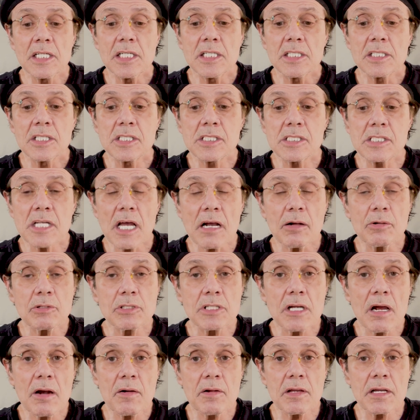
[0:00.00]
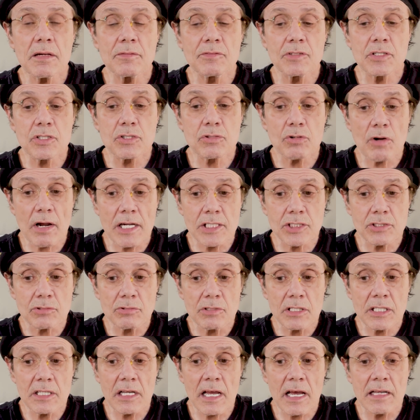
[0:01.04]
the Secretary of the
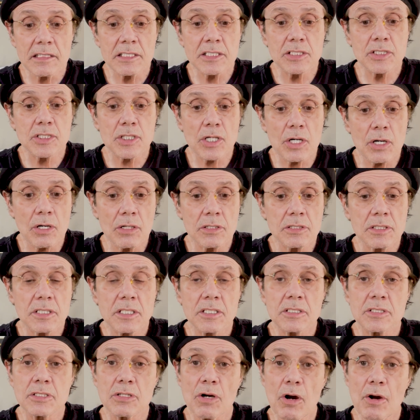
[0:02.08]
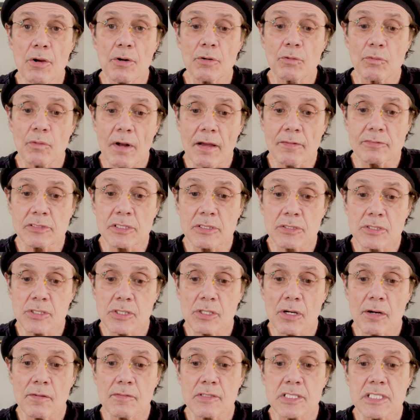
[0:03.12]
Treasury and in turn the Internal Revenue
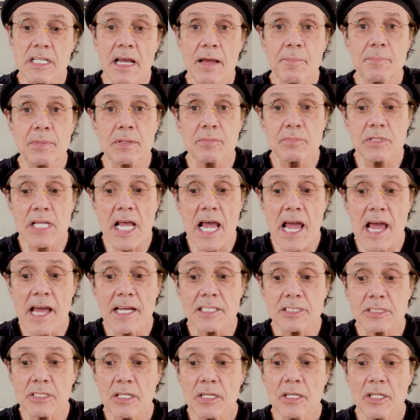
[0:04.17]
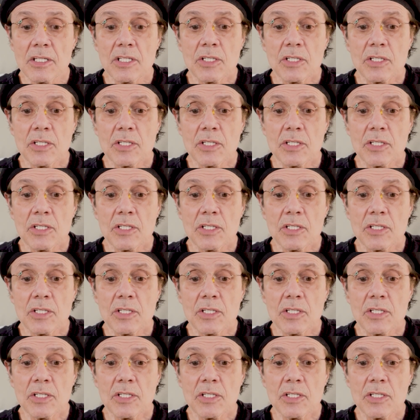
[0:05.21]
Service have been tasked